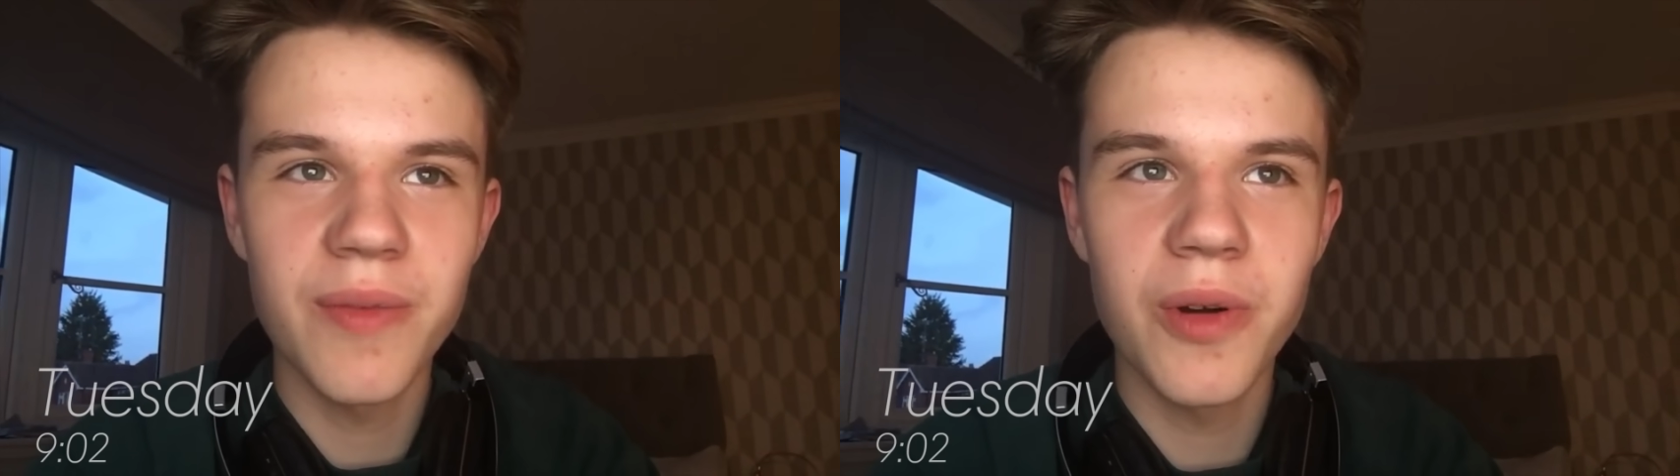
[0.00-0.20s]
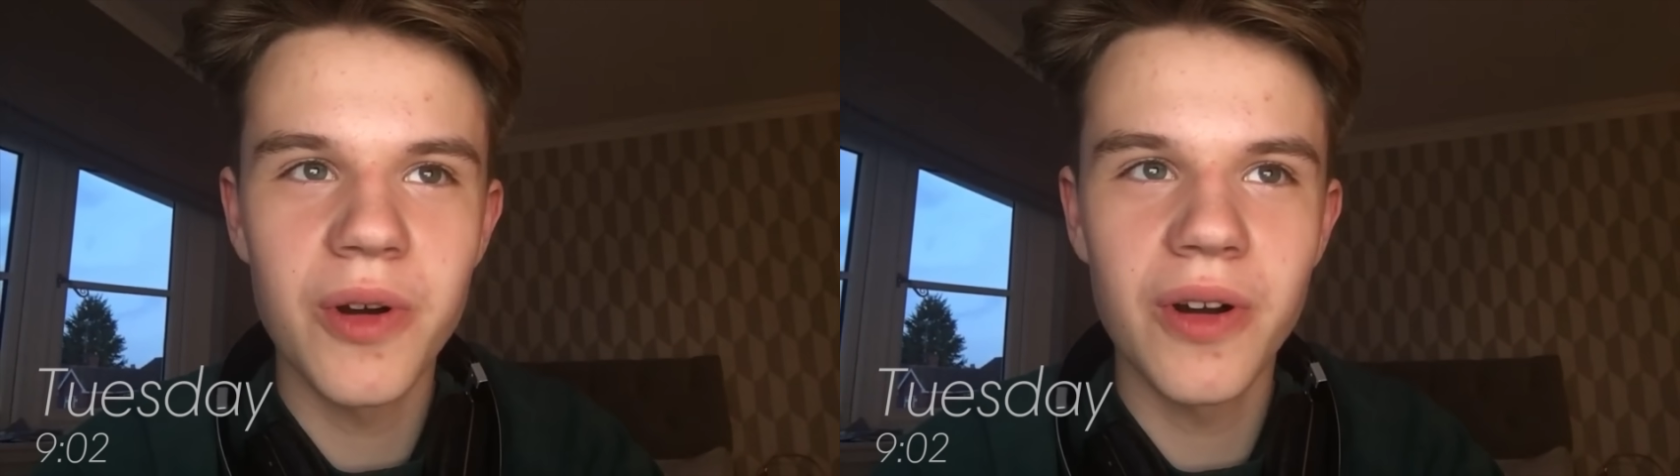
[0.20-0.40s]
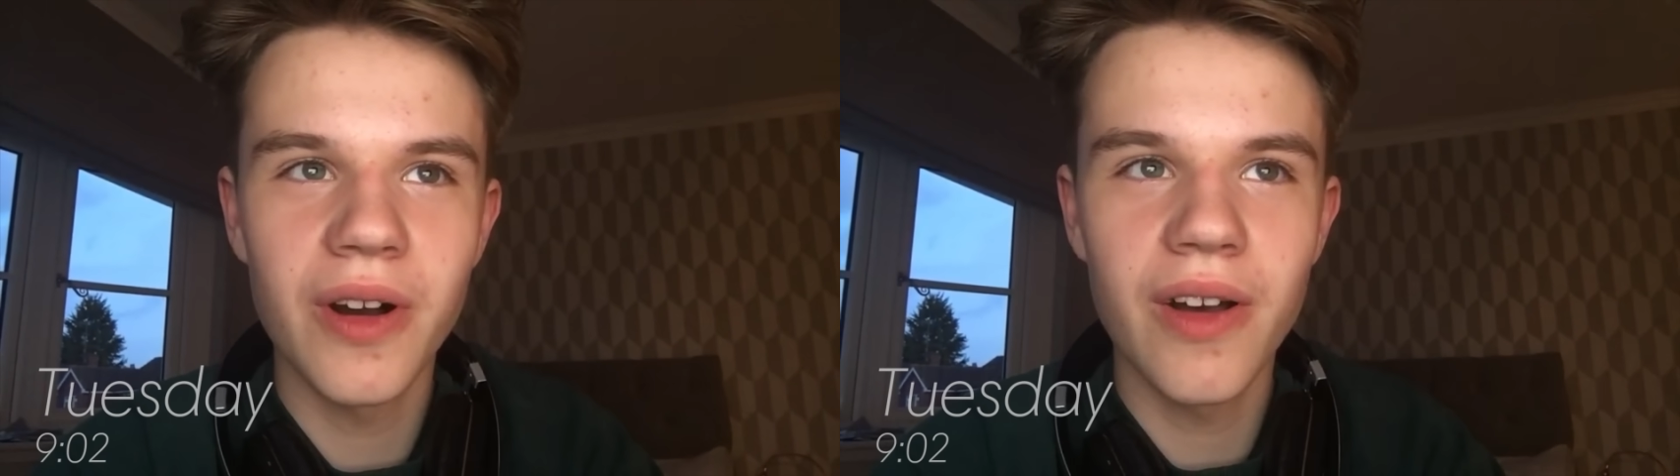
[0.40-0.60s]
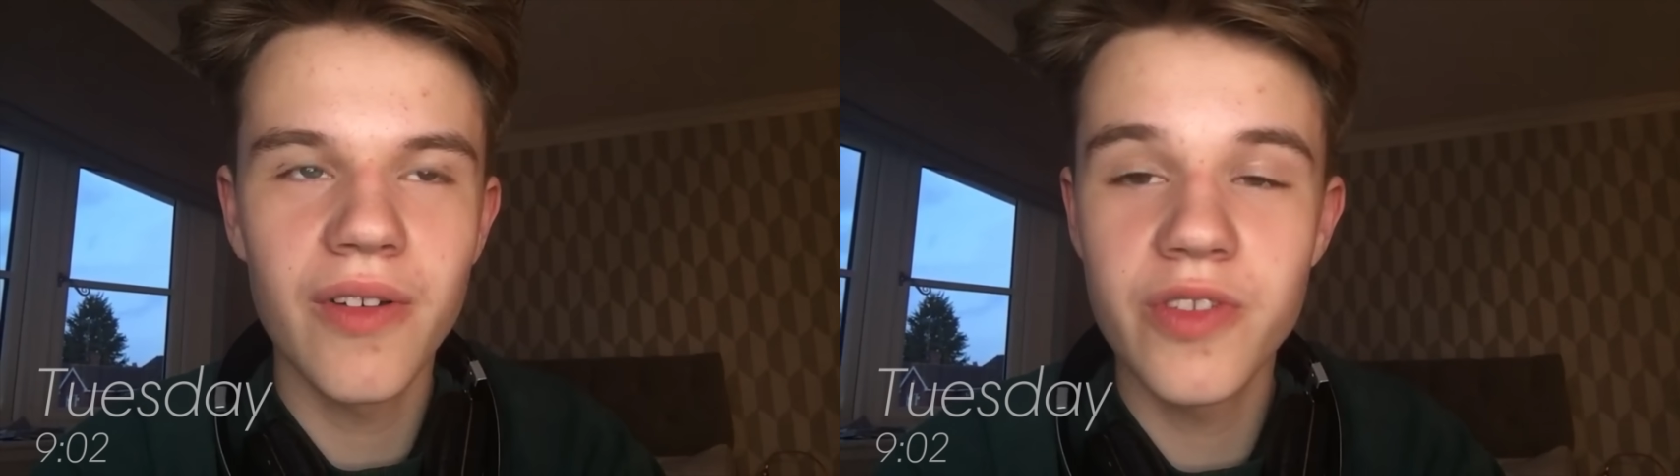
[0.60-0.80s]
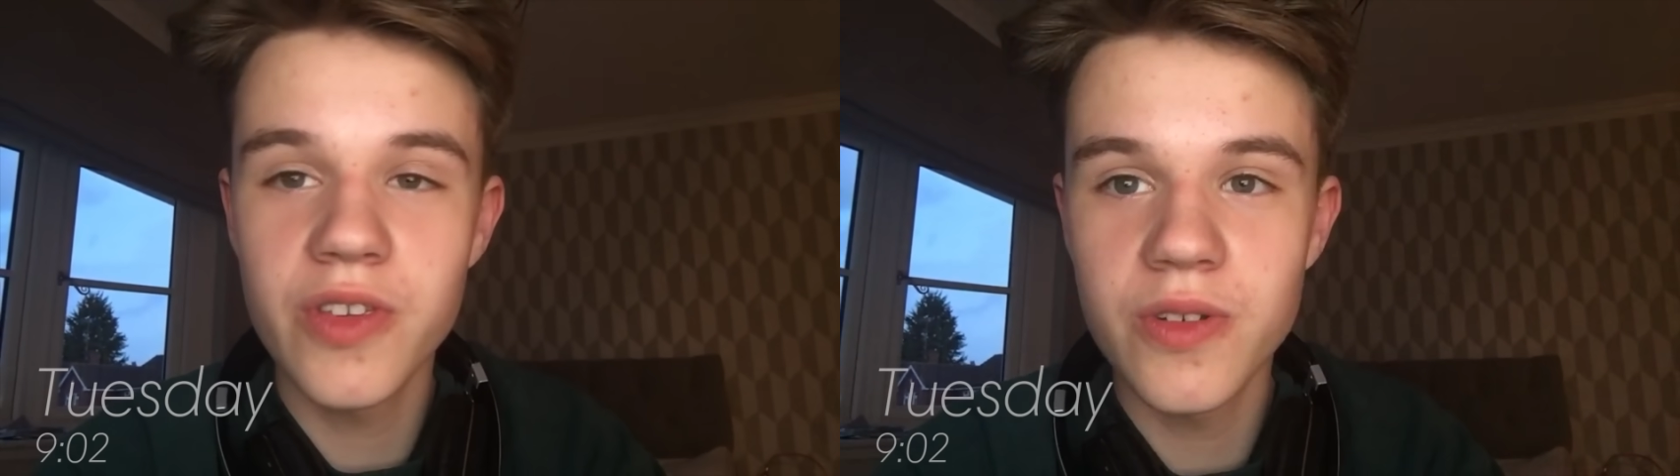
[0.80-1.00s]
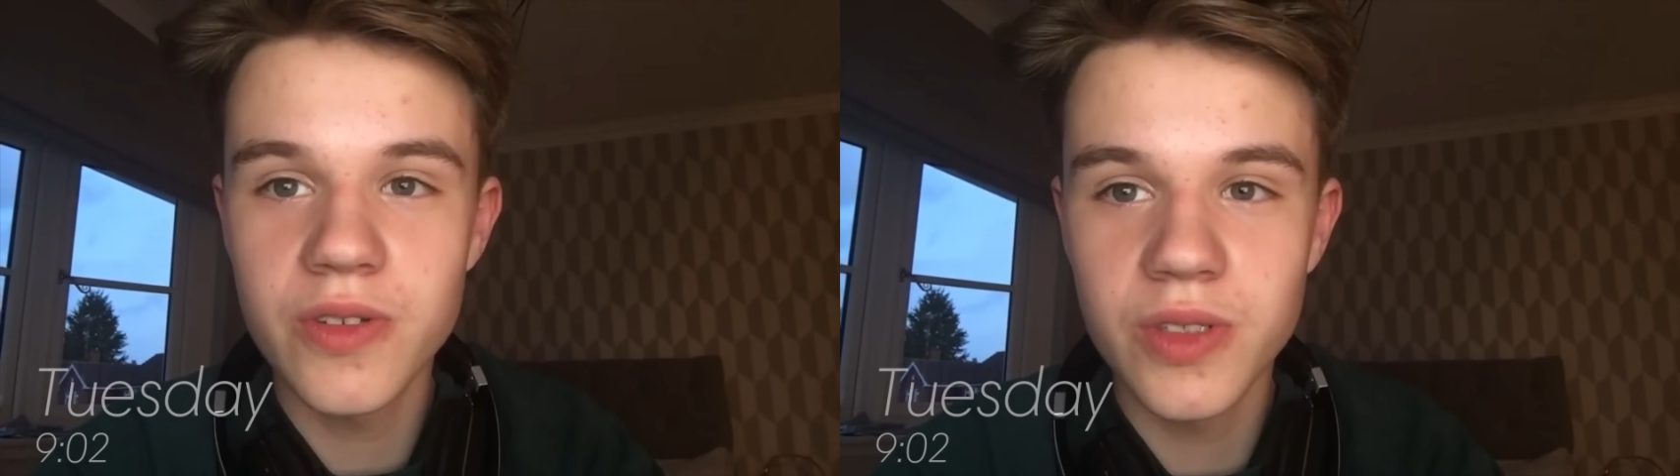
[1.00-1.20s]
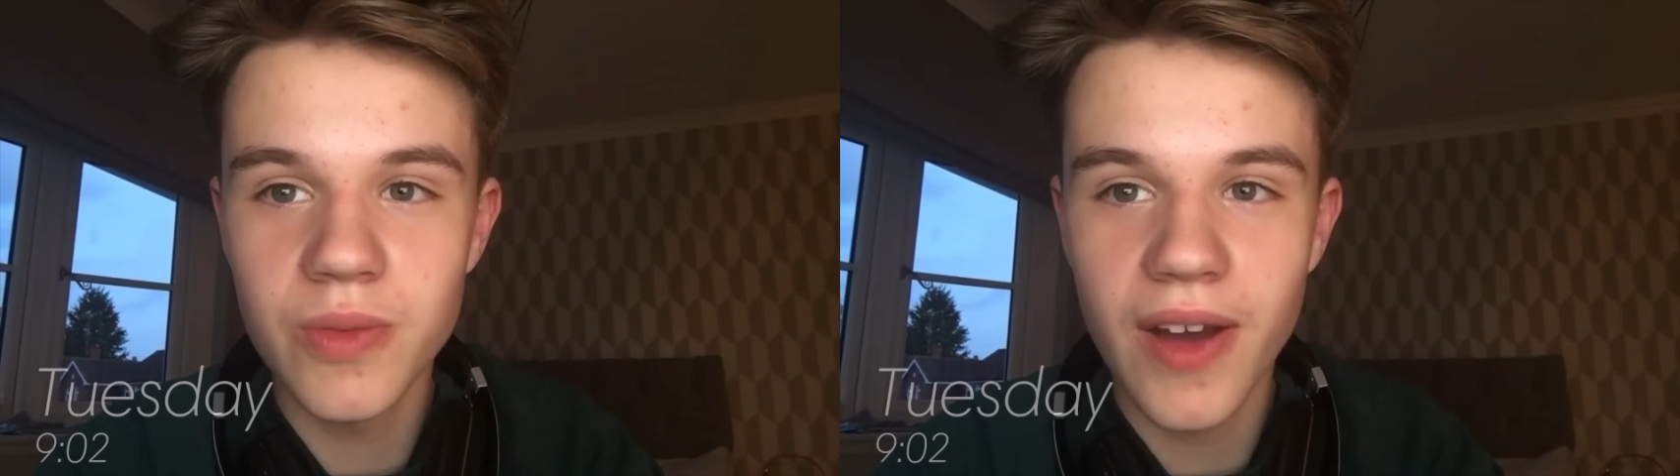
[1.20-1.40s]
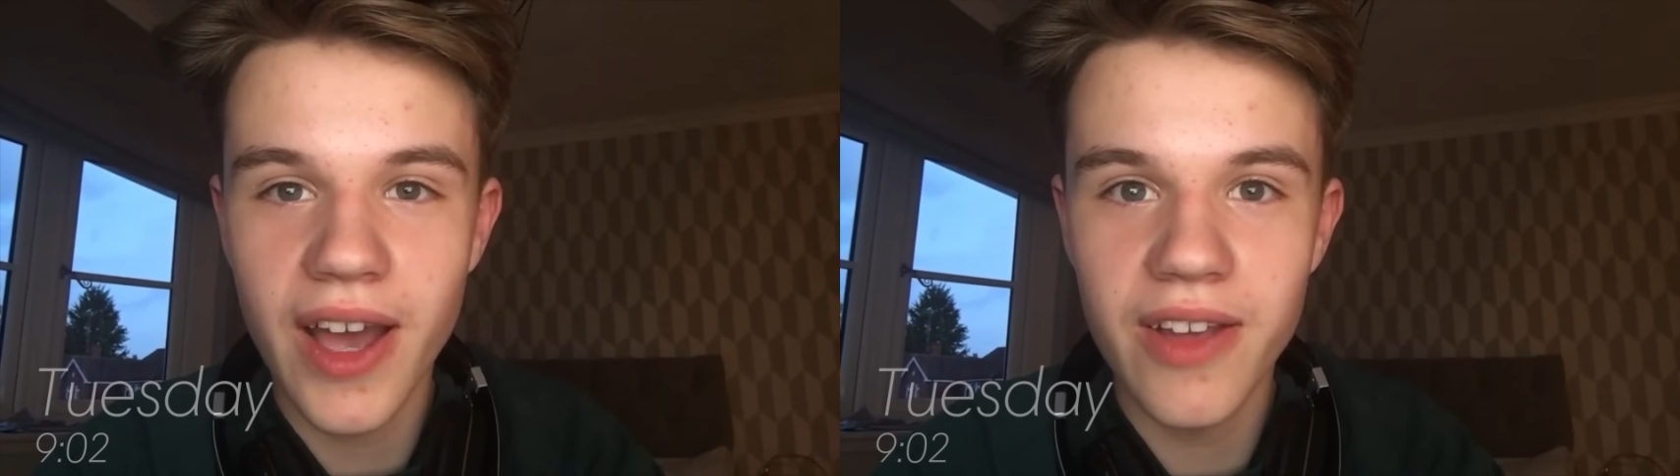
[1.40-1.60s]
more views
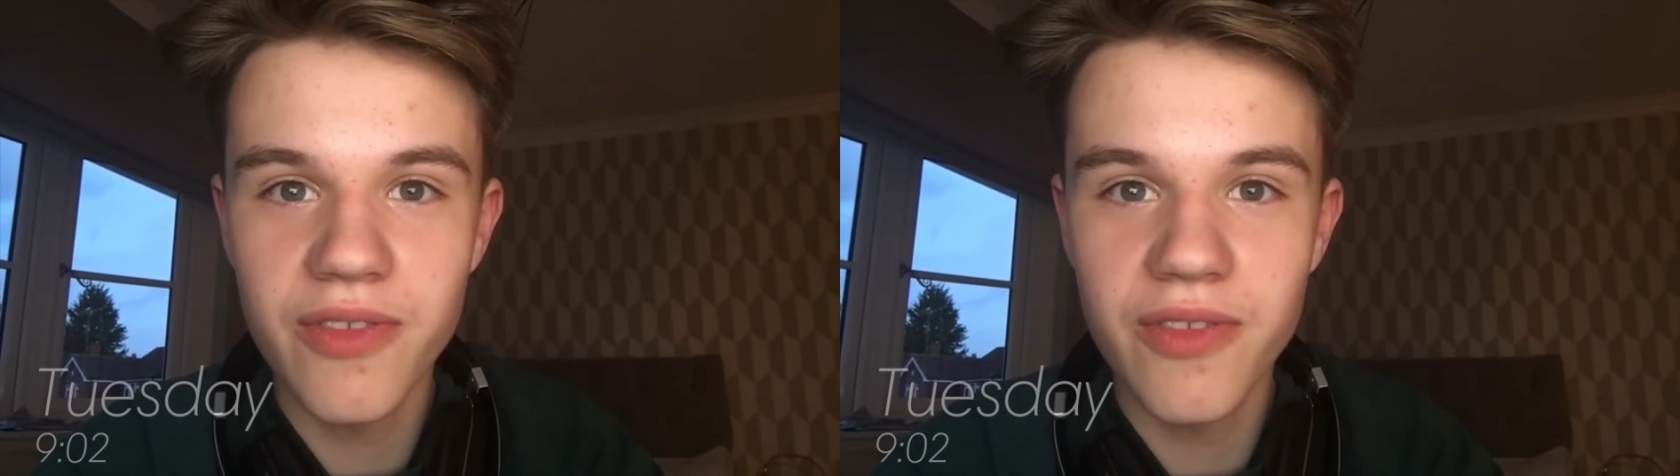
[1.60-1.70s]
on my